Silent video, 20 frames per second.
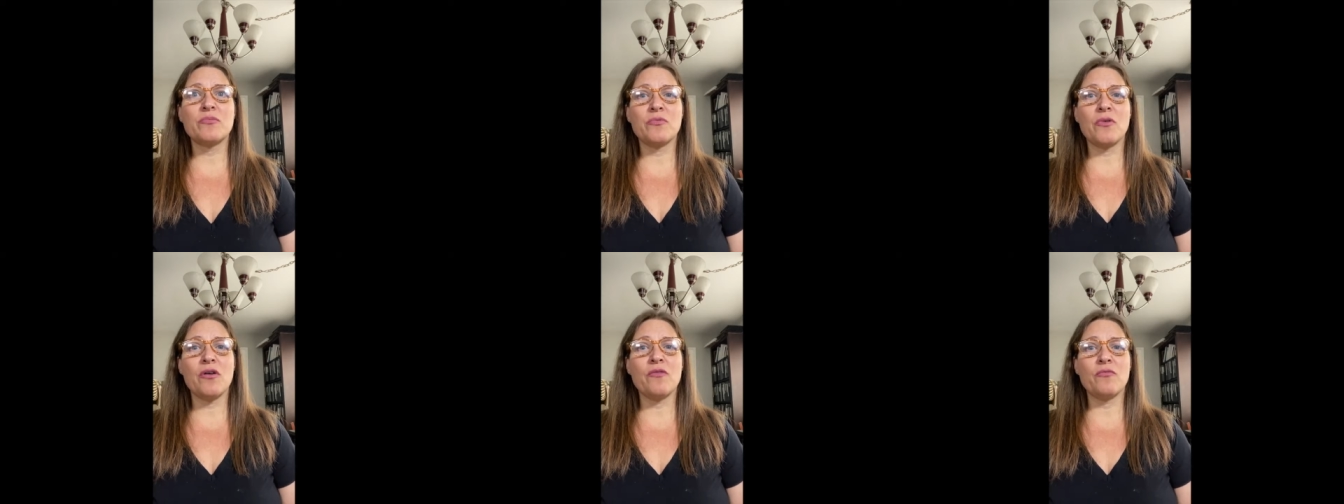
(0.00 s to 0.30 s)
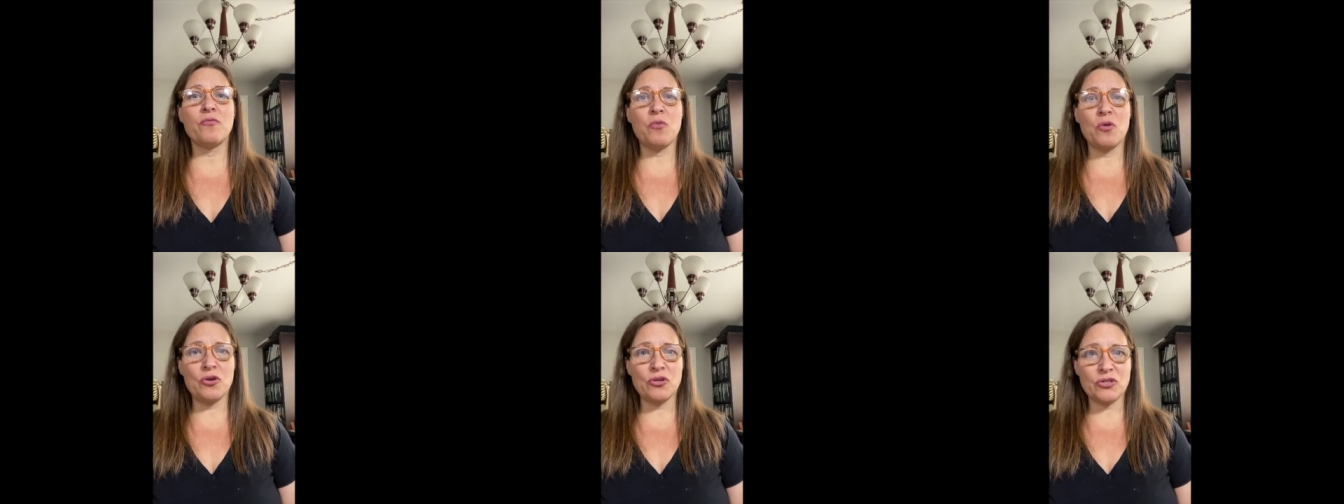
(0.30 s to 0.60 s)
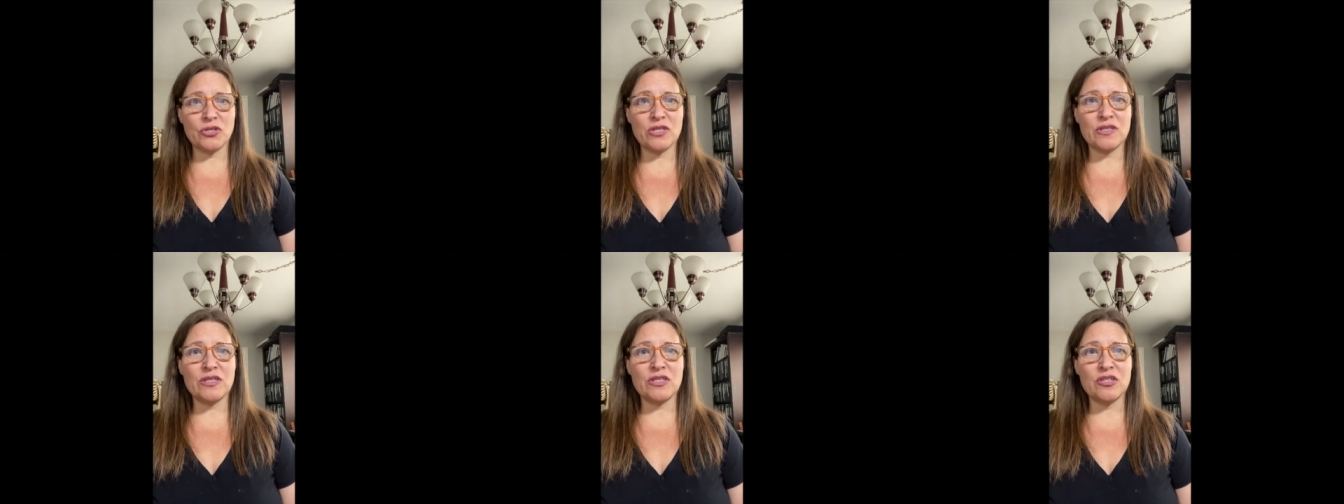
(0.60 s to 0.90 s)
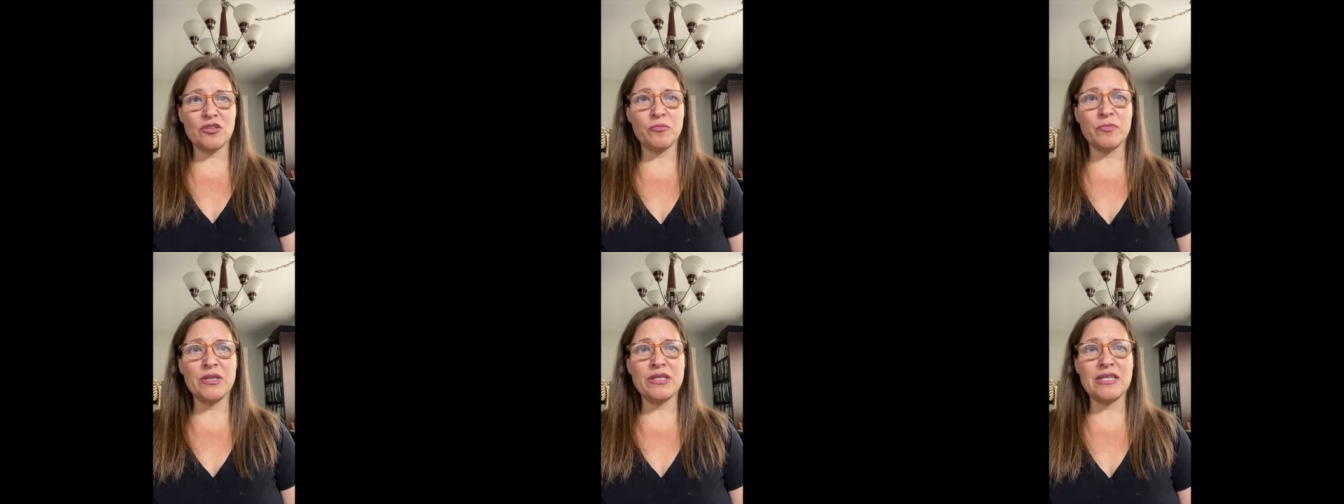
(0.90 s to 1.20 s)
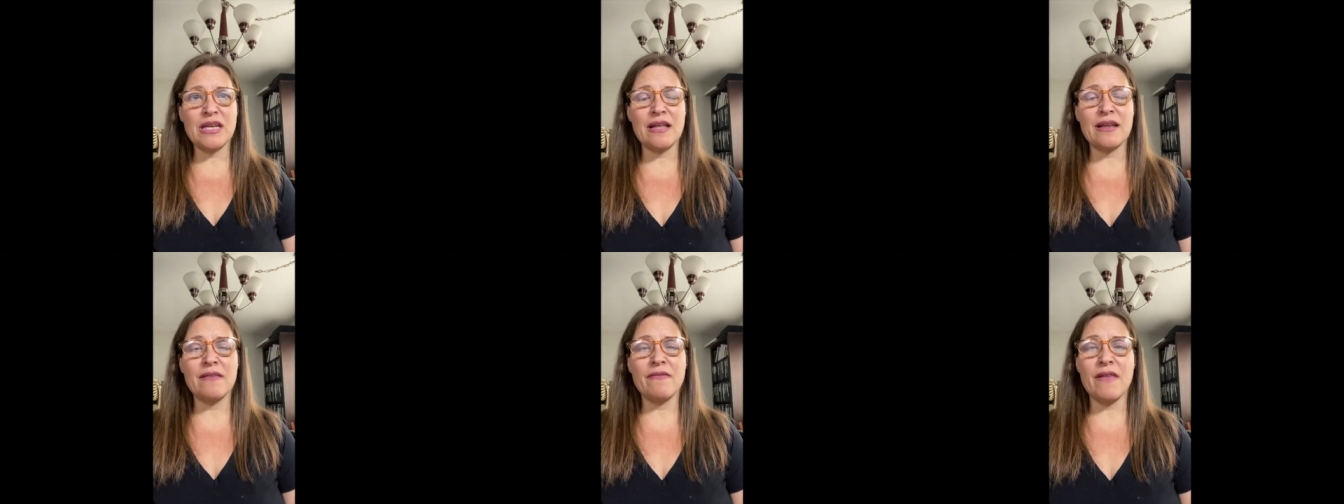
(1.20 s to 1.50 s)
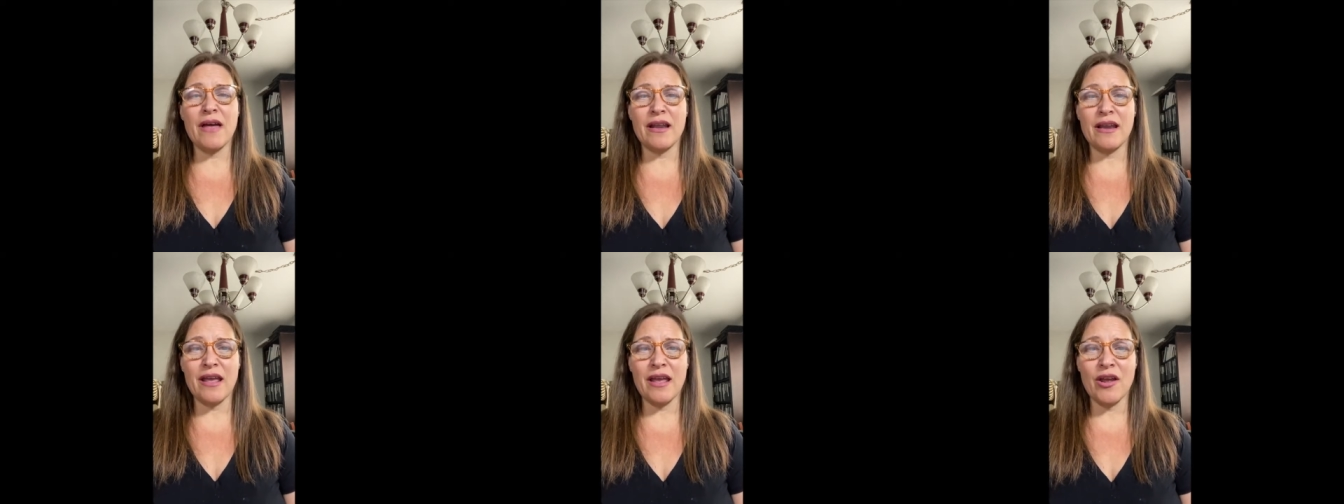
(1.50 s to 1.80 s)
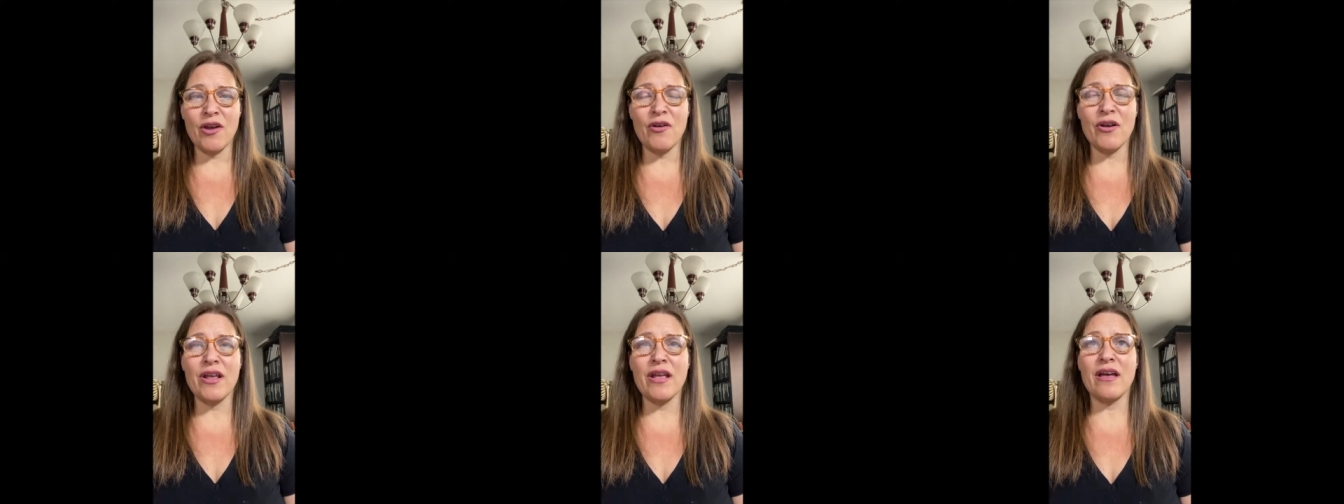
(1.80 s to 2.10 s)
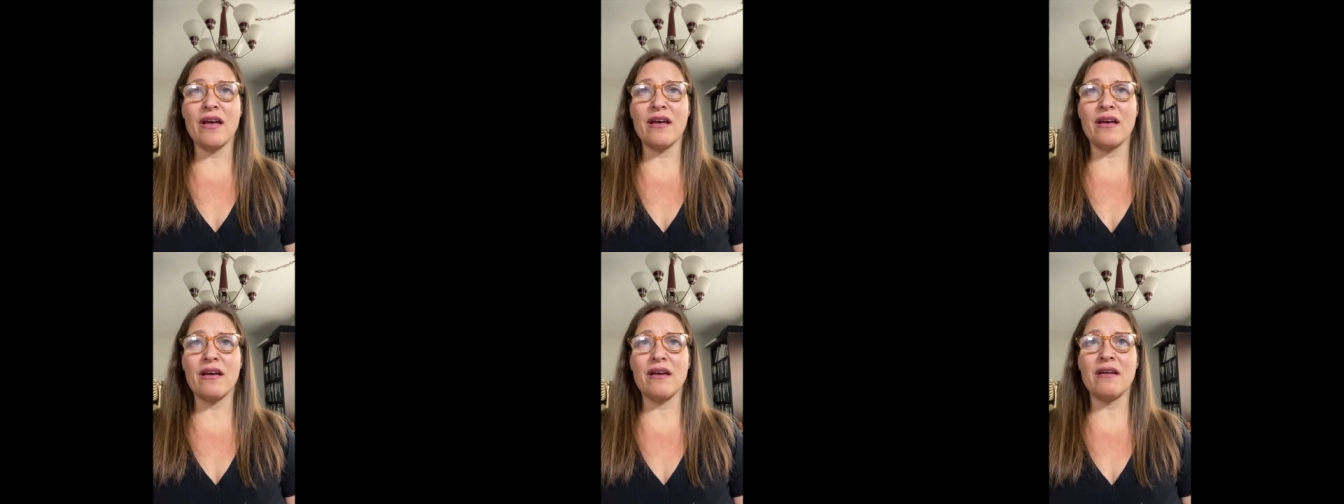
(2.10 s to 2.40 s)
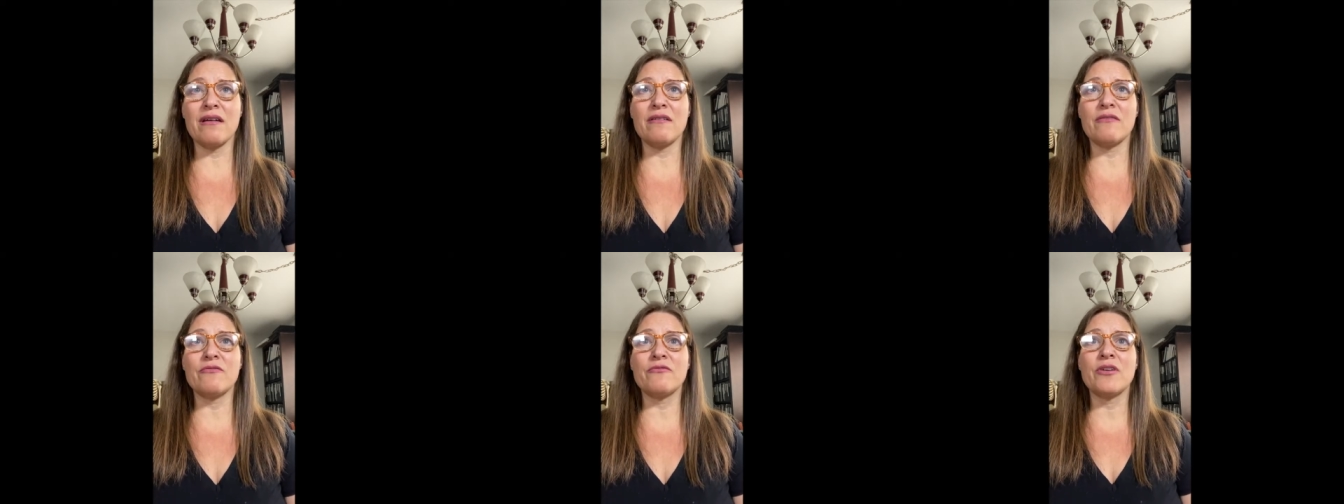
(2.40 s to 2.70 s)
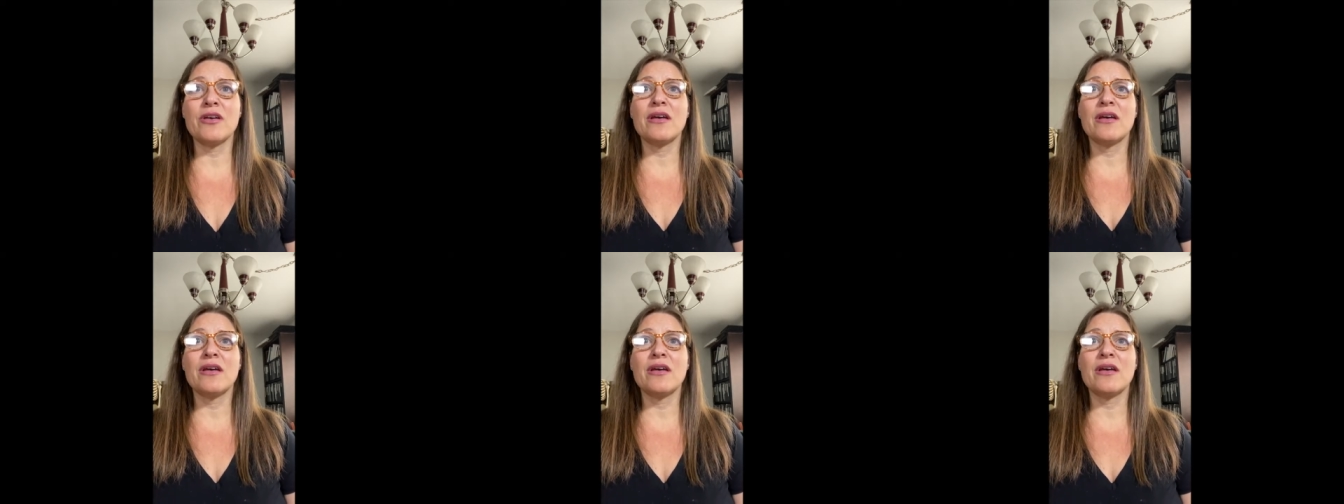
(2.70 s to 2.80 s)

of work to still be done in that area of